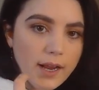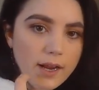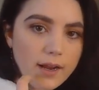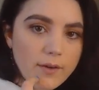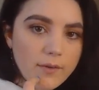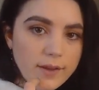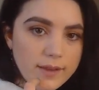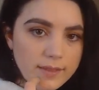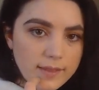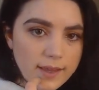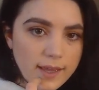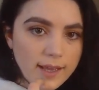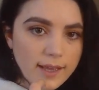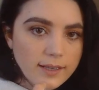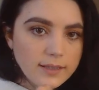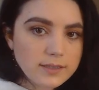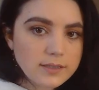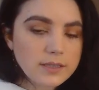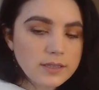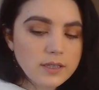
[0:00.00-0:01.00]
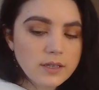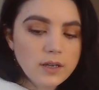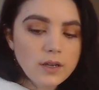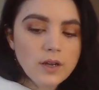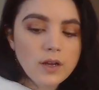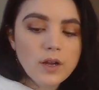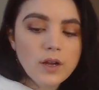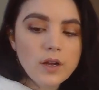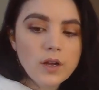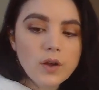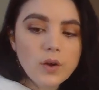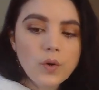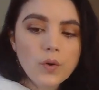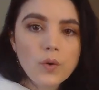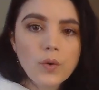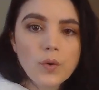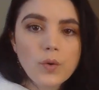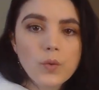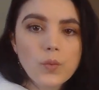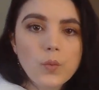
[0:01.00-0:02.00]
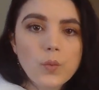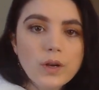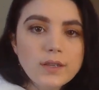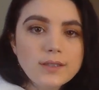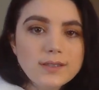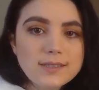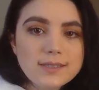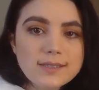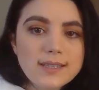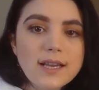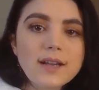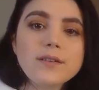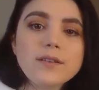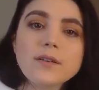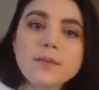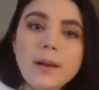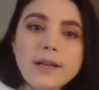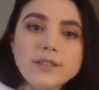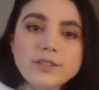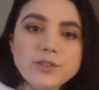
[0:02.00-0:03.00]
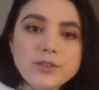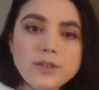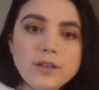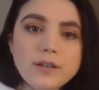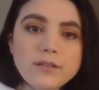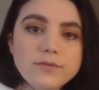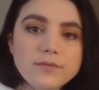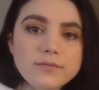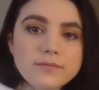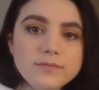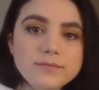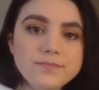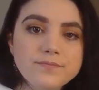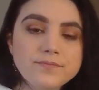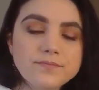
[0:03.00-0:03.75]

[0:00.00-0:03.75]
arrow at the end, what does that remind you of?